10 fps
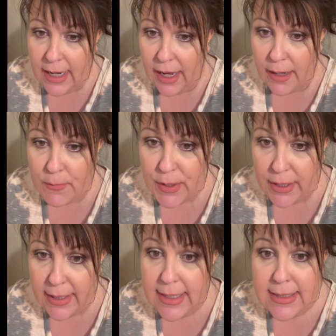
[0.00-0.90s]
I mean,
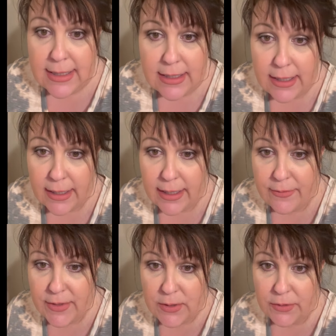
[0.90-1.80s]
East Kentucky
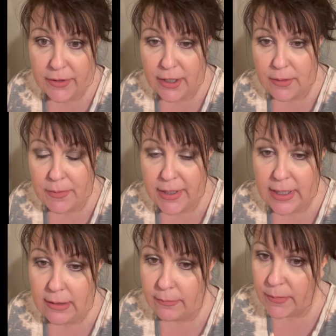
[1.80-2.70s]
Physical
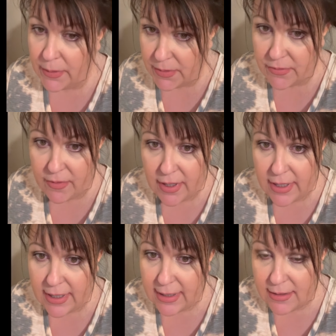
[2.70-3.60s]
Therapy, it was
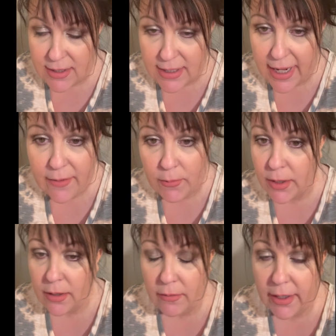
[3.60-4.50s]
flooded. Just
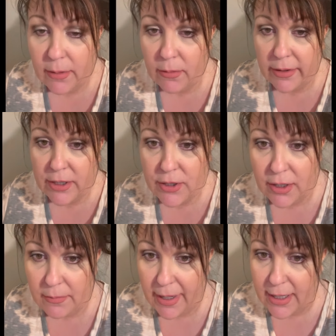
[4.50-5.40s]
anywhere that you
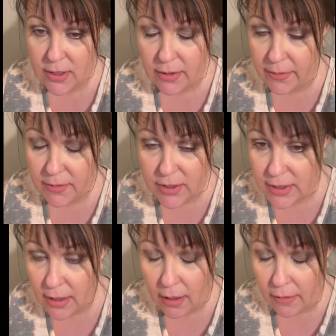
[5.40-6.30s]
can imagine, it was just
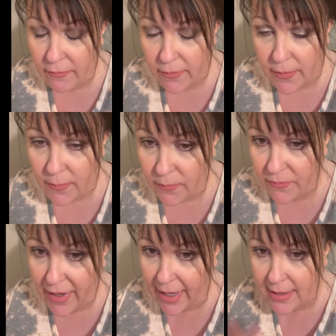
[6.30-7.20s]

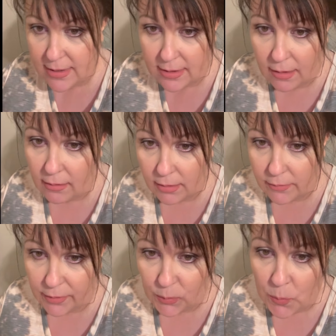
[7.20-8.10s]
vast all
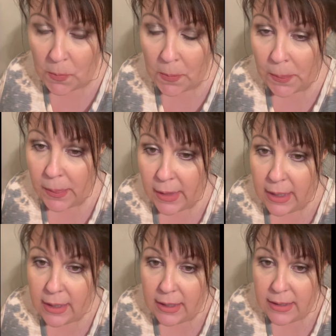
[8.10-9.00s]
over.
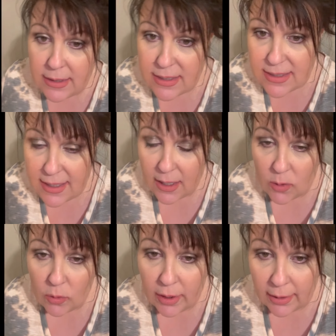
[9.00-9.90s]
So